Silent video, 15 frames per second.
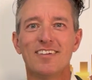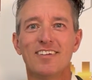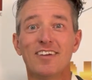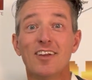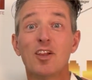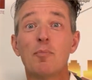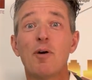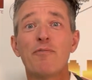
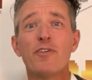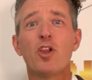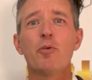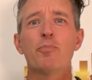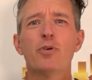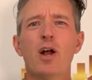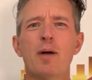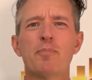Hello, my fellow
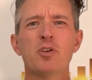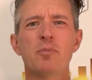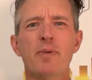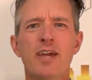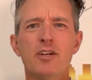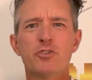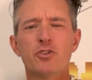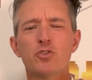property
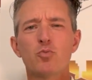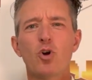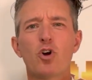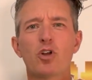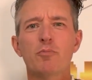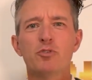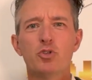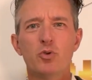managers.
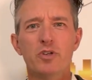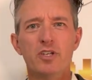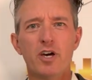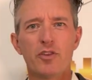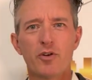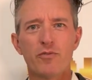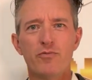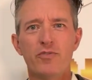Welcome to
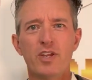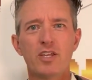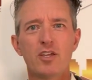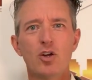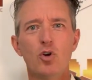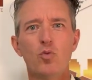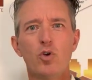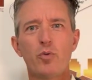another
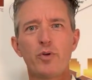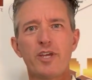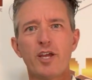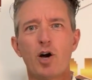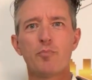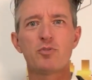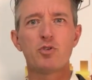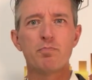video where we
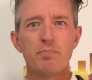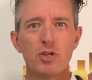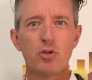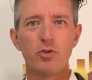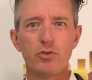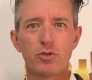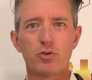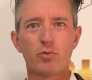help you
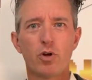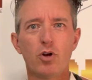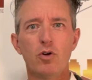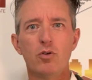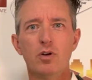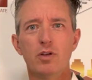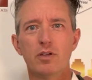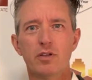build,
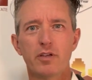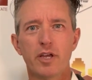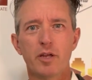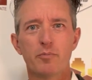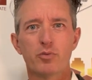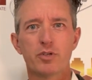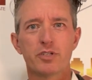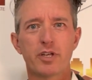grow,
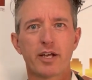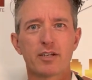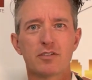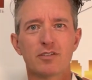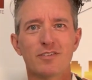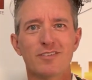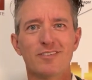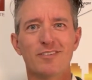and
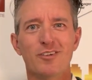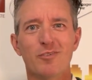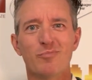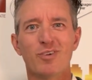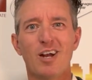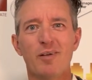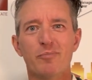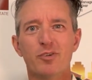protect your
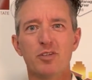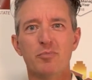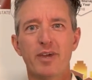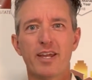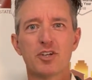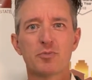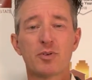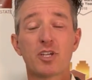property
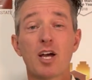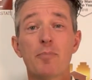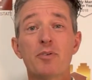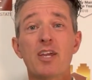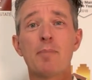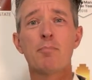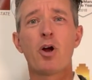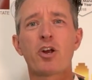management
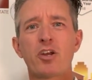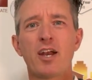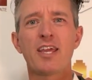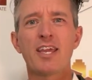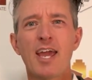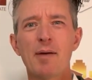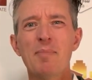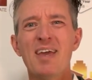company. I'm Mark
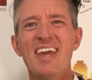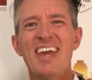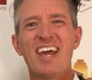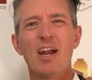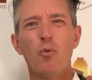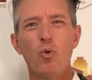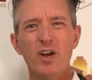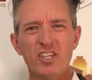Cunningham,
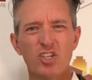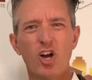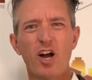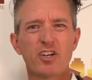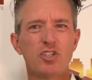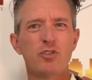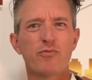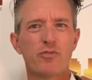and I want to
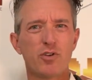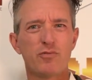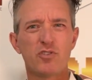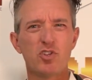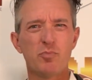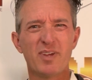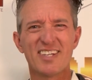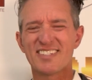talk to you for a
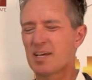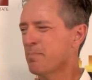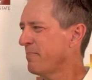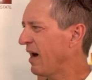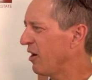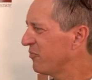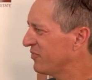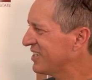few minutes
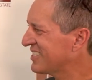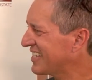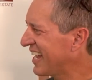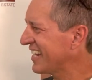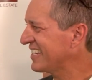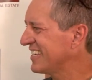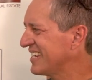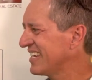about this
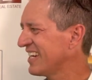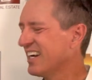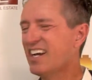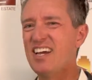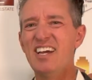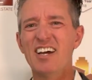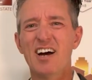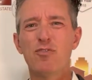idea
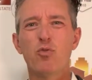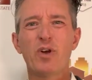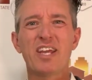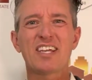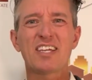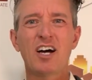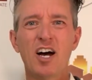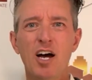of when
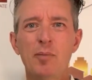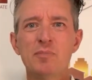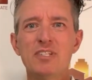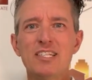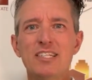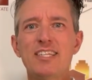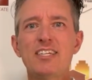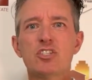it
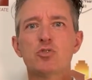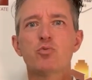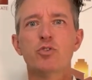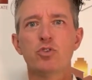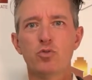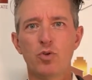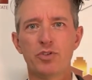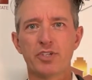comes lease
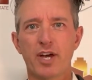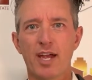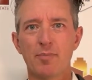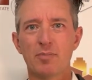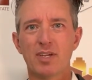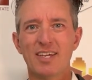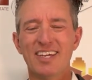renewal time.